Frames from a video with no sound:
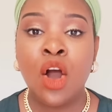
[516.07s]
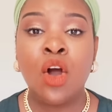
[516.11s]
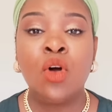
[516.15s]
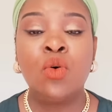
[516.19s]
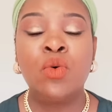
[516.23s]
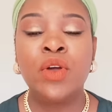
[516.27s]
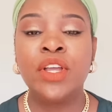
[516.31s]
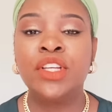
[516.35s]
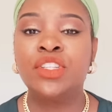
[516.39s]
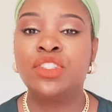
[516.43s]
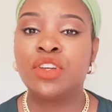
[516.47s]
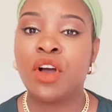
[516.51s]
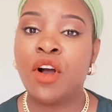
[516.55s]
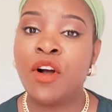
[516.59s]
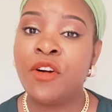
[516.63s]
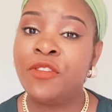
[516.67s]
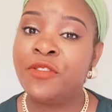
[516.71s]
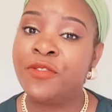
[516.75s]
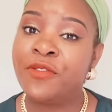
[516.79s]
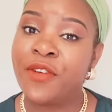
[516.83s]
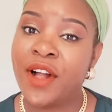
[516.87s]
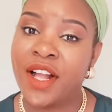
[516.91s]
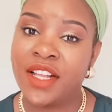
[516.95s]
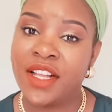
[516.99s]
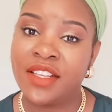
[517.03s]
which
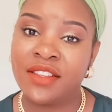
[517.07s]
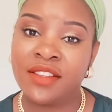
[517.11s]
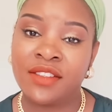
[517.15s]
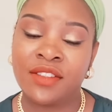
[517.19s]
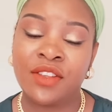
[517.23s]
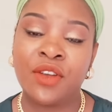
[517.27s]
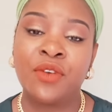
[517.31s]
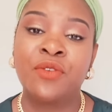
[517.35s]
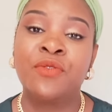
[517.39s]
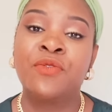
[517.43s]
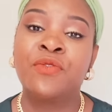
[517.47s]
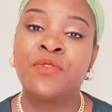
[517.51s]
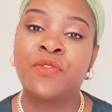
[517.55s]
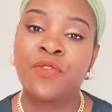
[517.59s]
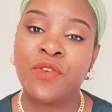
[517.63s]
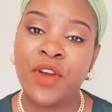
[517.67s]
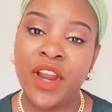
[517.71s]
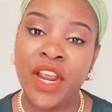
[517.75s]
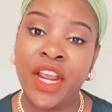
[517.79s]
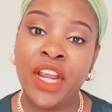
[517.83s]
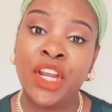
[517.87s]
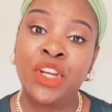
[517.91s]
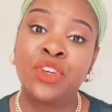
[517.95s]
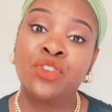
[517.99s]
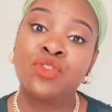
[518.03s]
offers
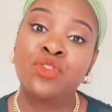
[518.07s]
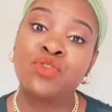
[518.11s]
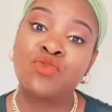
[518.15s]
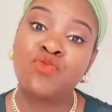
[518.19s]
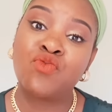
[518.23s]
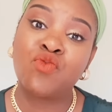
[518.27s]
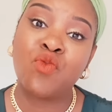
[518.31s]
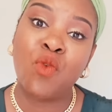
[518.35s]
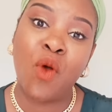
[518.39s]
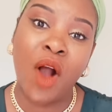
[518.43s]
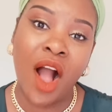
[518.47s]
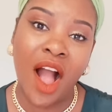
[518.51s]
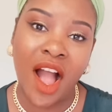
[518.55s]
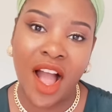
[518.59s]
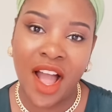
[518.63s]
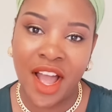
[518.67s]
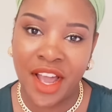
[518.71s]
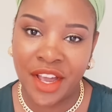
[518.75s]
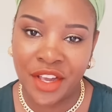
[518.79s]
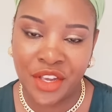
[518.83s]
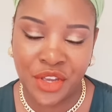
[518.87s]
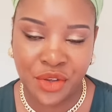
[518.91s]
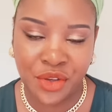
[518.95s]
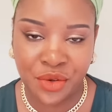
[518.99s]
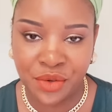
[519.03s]
free
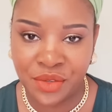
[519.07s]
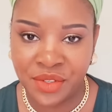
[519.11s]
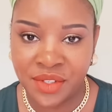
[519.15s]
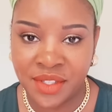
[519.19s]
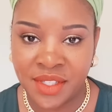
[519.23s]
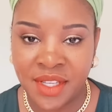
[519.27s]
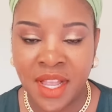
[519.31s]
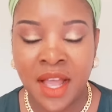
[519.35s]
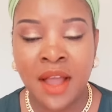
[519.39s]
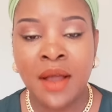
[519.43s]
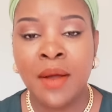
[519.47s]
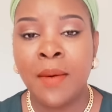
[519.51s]
trials.